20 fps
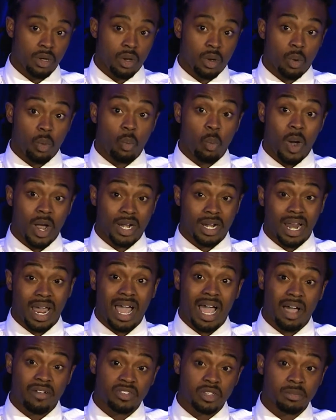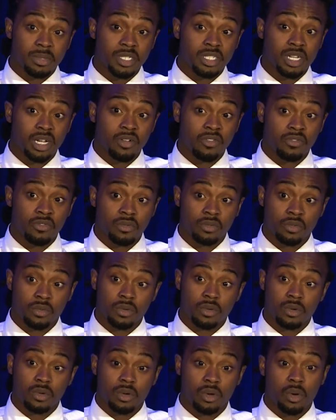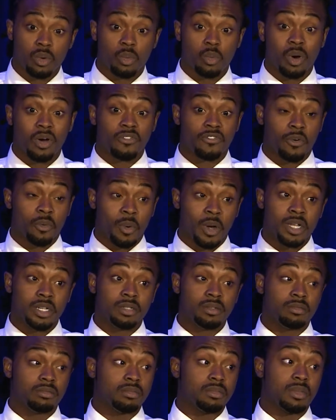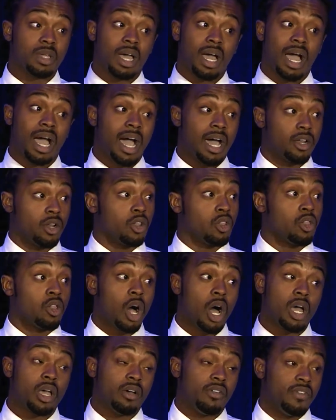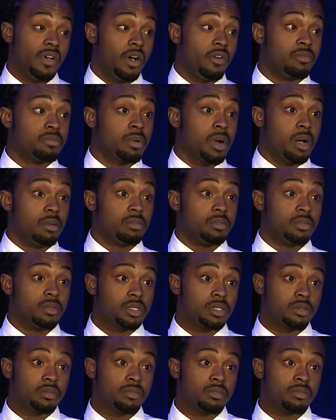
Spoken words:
Why did I have to be tough? Well, for one, I had a lot of health problems.